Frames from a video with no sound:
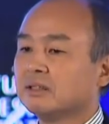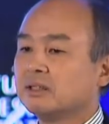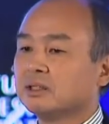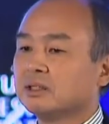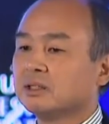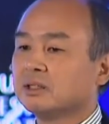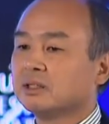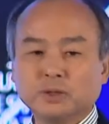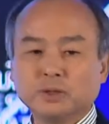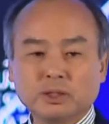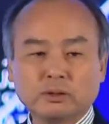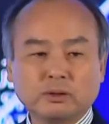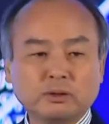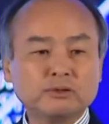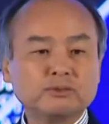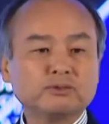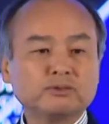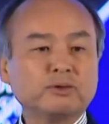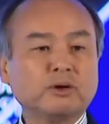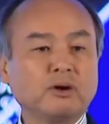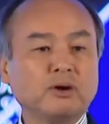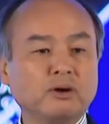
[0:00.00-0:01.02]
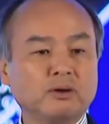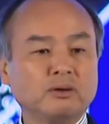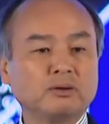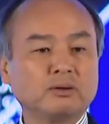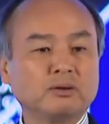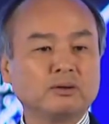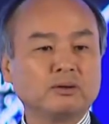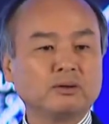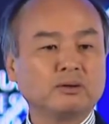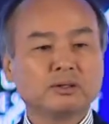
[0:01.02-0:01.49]
So we
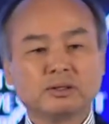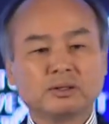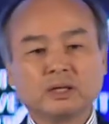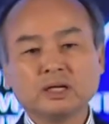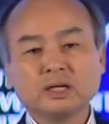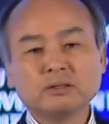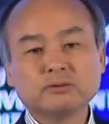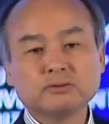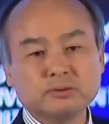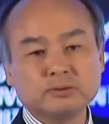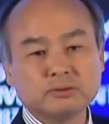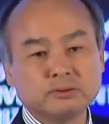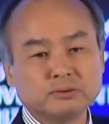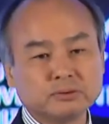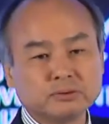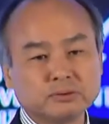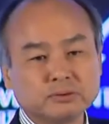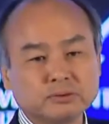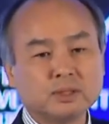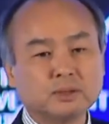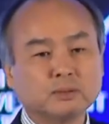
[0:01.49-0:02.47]
control their tool.